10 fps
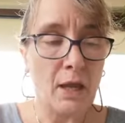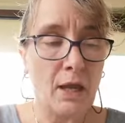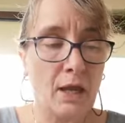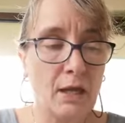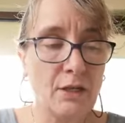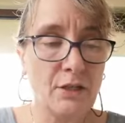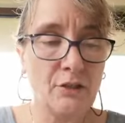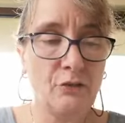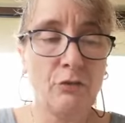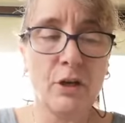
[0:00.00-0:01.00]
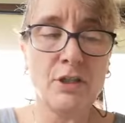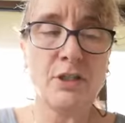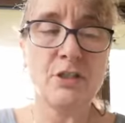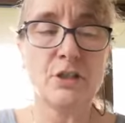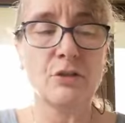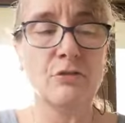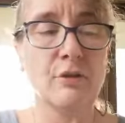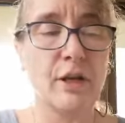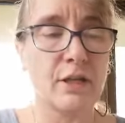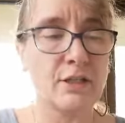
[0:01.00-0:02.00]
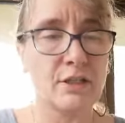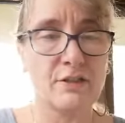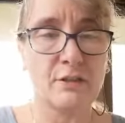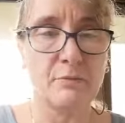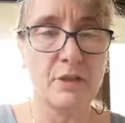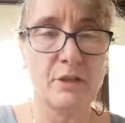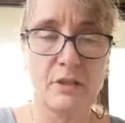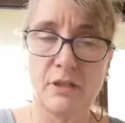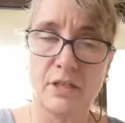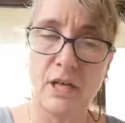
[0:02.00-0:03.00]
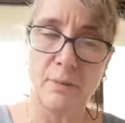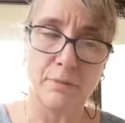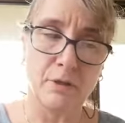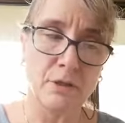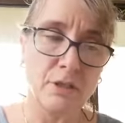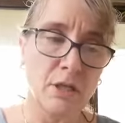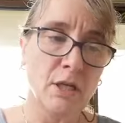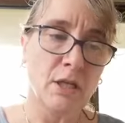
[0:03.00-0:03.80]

And he's writing to correct something that had happened